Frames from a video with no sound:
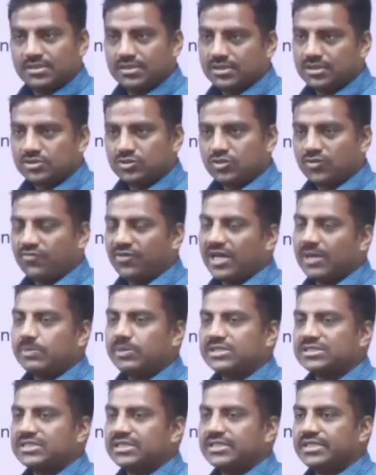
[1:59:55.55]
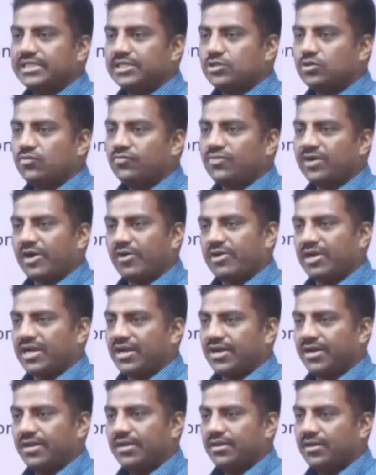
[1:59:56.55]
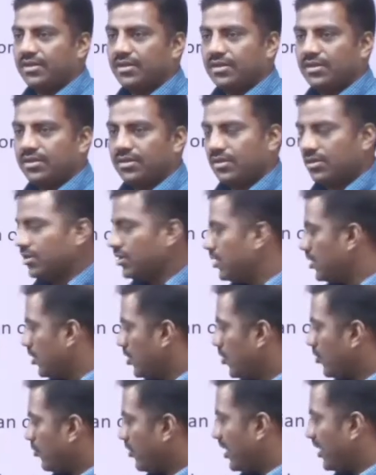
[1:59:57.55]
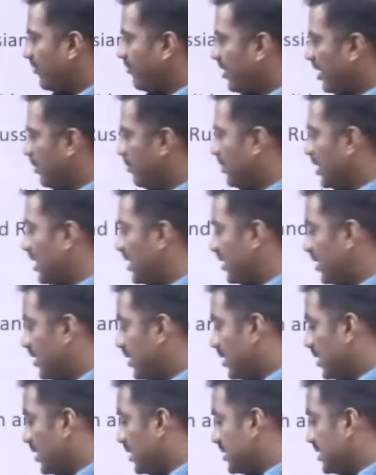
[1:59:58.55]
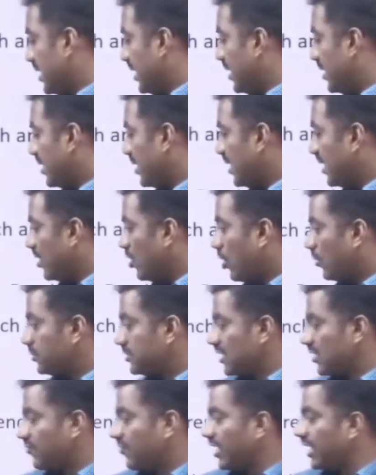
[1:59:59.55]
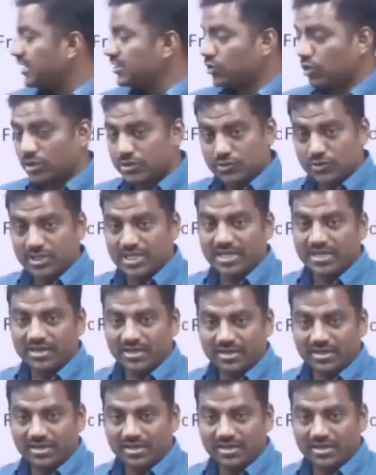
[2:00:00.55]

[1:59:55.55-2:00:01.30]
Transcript: So 5% into 500. 25. But see, in option 5 is also there.